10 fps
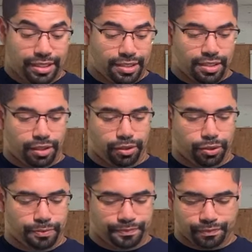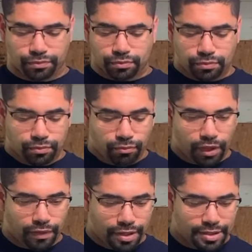So
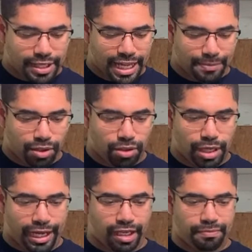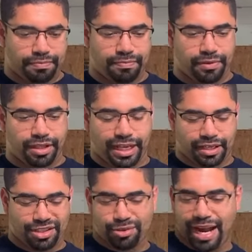this table, I can connect a
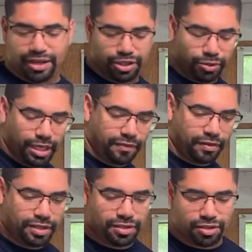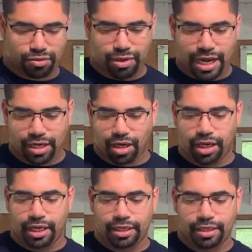track to it for this to write
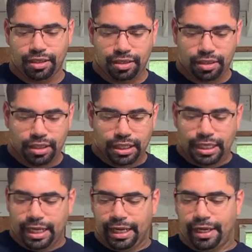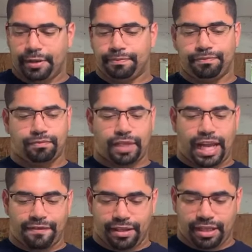on. Um,
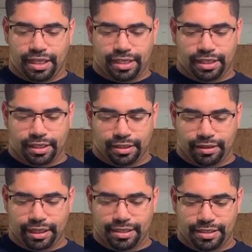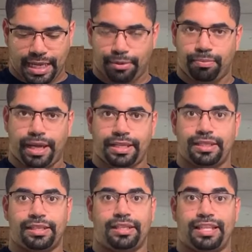everything as table base
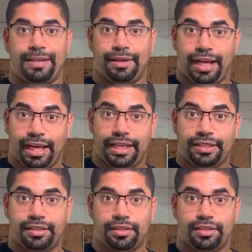is the same height.